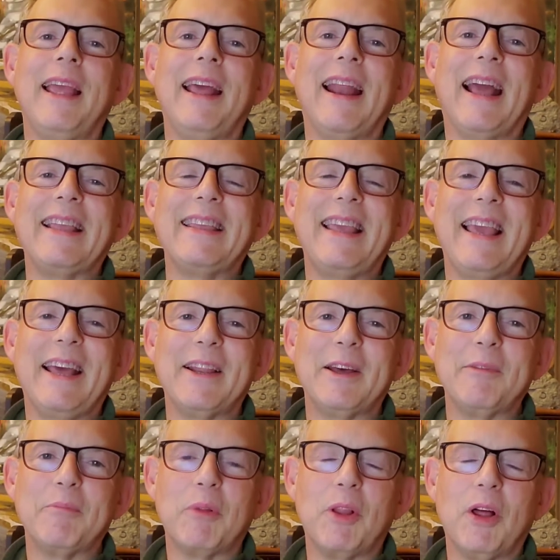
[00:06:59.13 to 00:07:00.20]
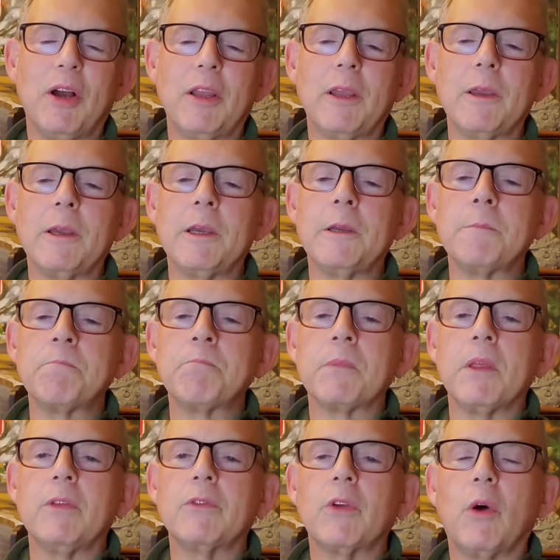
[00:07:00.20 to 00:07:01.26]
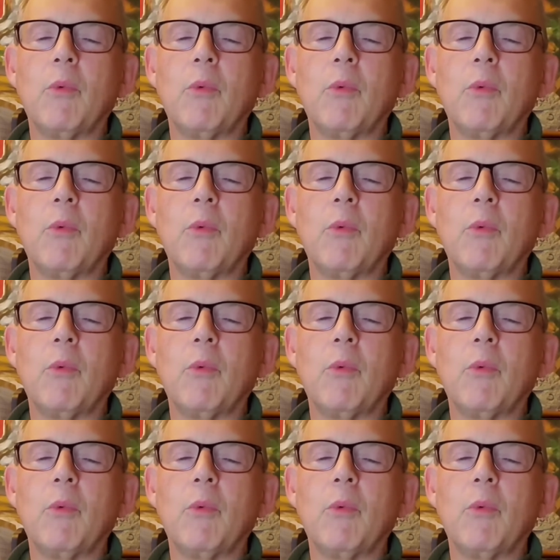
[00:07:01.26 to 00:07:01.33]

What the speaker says: and I can unplug. So I